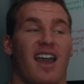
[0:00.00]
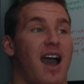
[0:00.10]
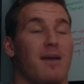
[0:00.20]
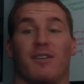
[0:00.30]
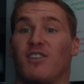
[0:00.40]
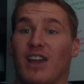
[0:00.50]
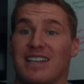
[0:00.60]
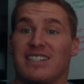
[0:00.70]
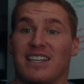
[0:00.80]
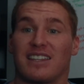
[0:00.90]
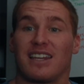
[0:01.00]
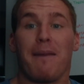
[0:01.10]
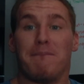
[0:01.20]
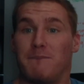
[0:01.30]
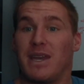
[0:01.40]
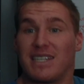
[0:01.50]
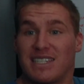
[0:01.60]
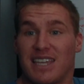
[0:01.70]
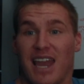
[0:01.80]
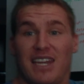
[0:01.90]
If you guys think that I
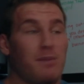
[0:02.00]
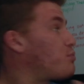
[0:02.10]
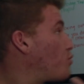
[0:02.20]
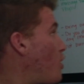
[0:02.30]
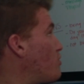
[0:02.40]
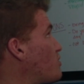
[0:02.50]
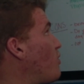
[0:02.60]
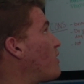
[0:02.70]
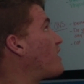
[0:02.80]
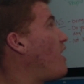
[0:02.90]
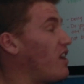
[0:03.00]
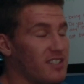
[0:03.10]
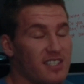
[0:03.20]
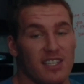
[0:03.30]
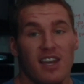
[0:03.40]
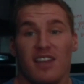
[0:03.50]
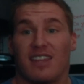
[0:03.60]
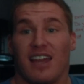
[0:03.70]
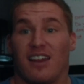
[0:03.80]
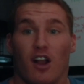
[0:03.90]
missed any pros or cons
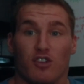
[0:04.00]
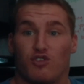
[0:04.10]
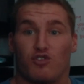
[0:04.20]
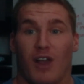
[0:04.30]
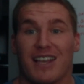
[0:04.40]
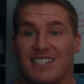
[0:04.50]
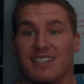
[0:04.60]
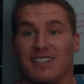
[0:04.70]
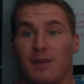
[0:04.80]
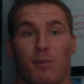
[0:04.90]
that are drastically